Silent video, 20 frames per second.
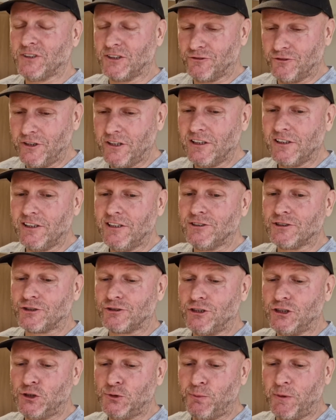It really is
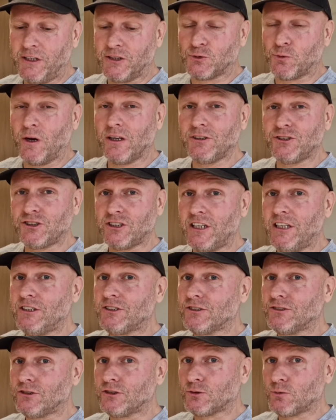crispy. It's well
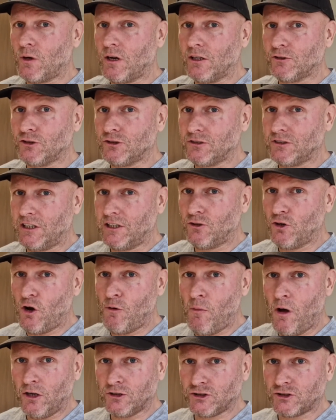seasoned as well. Doesn't need
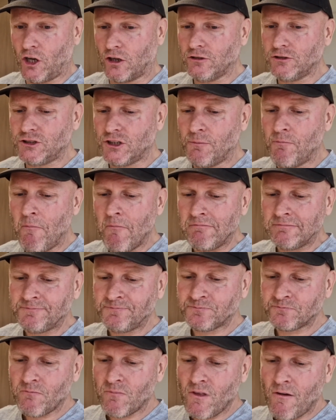no more salt.
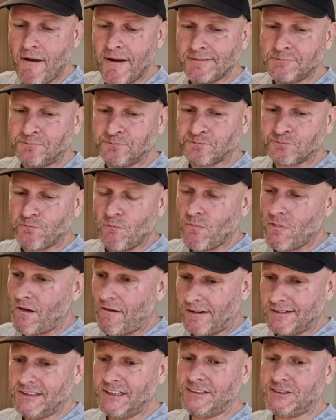
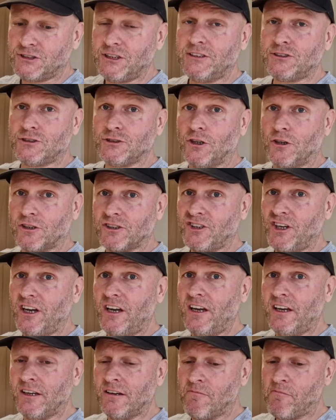It's
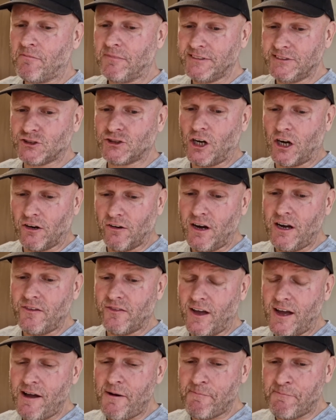okay. It's all
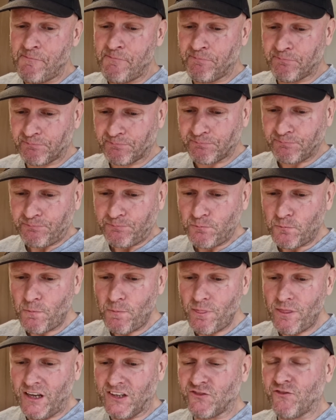right, that.
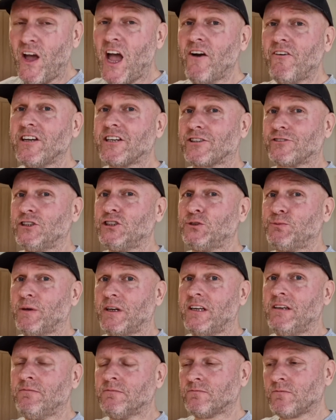Very
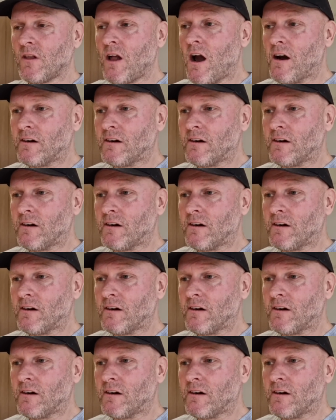crispy.